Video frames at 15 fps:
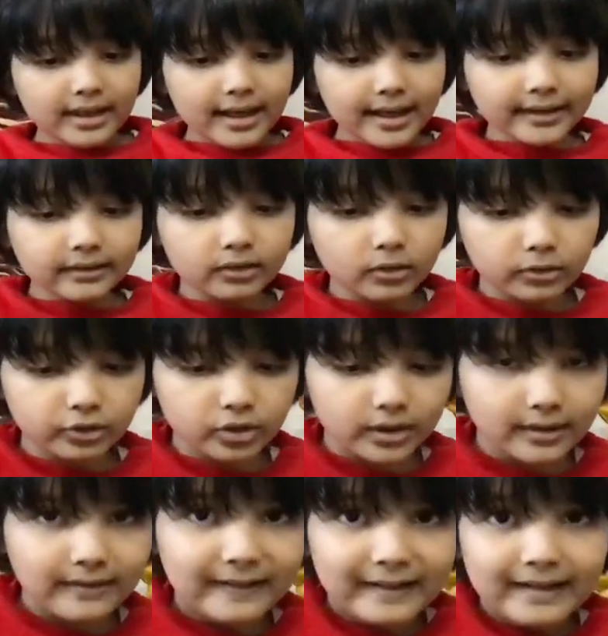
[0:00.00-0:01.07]
And also,
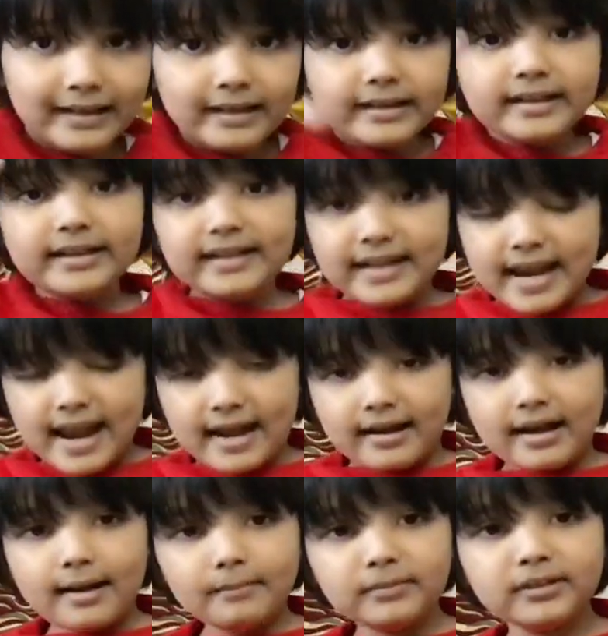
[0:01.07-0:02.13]
yeah,
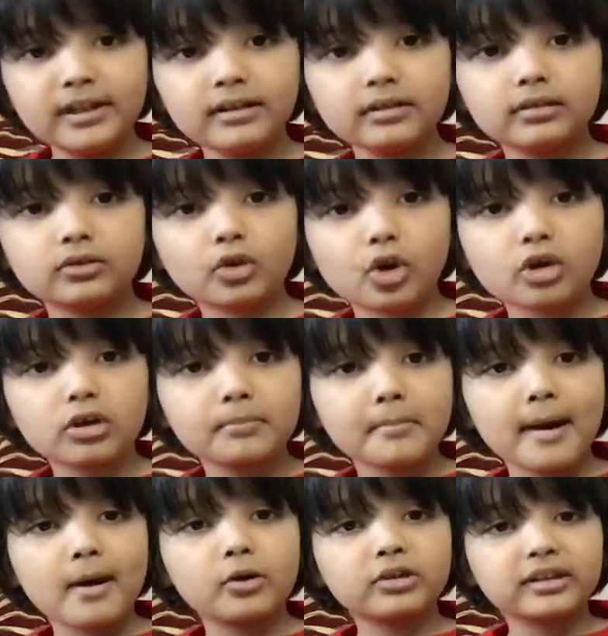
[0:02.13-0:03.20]
I'm gonna talk
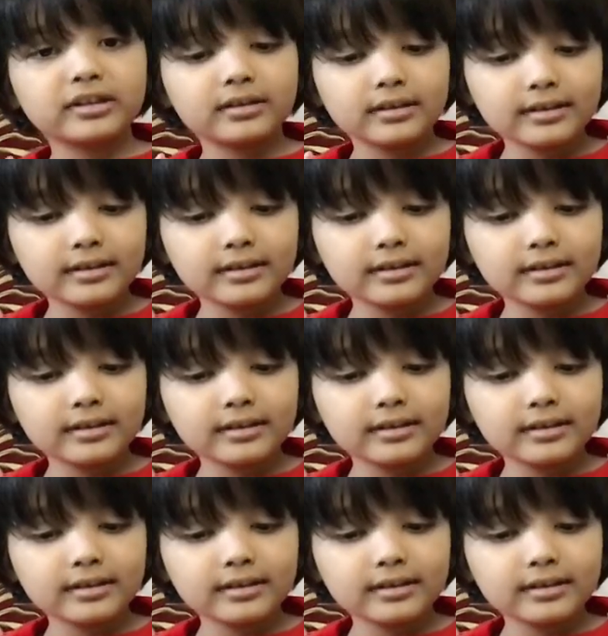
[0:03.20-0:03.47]
about